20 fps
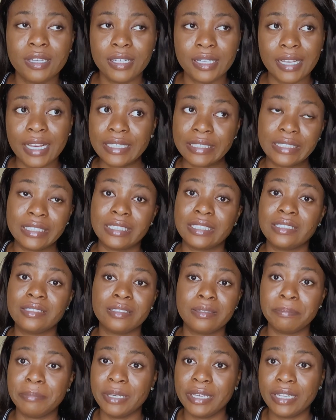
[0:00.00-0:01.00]
gas
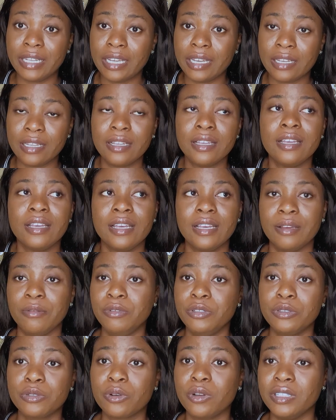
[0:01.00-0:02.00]
burner. We
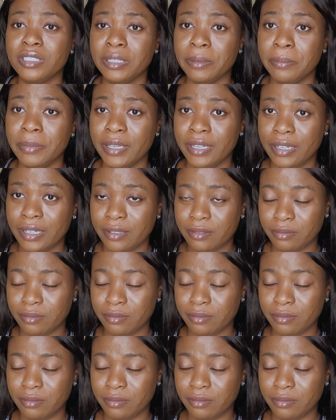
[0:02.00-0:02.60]
used to call it a burner.